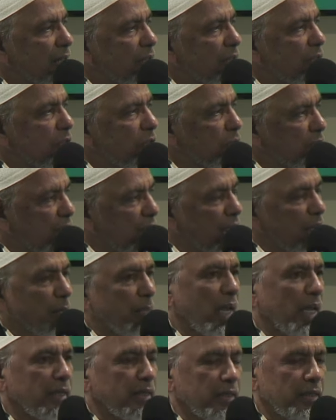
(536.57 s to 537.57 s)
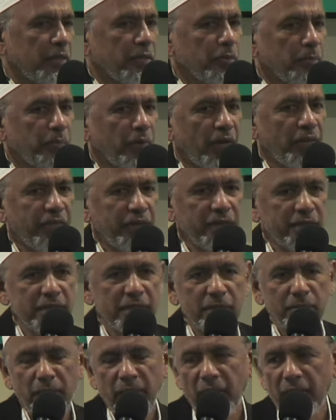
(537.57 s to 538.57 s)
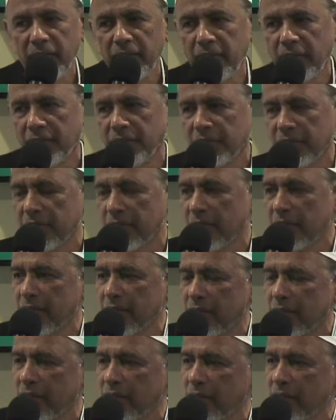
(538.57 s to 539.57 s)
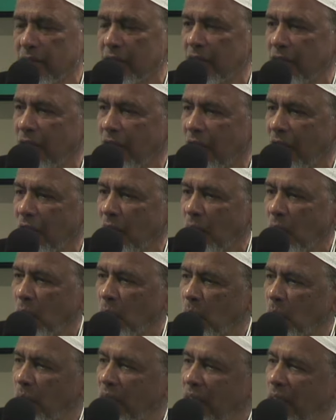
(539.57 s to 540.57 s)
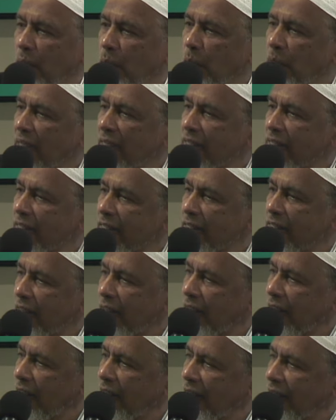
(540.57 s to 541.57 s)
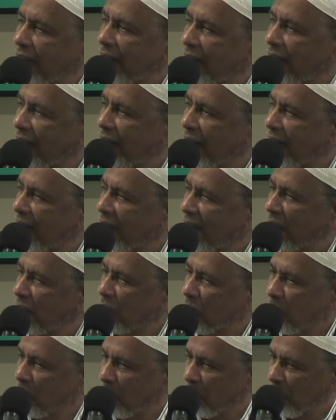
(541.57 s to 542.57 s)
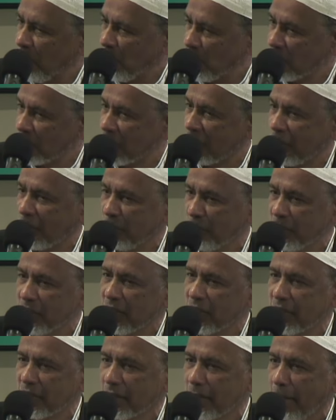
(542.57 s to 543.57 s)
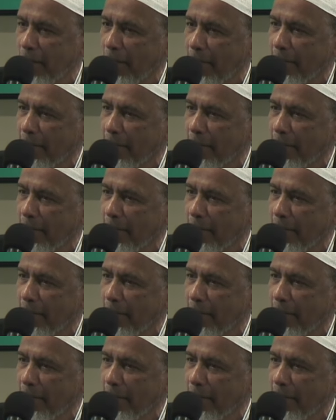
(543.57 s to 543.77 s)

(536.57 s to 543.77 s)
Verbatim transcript: Today, my dear brothers and my dear sisters, we, we see Muslims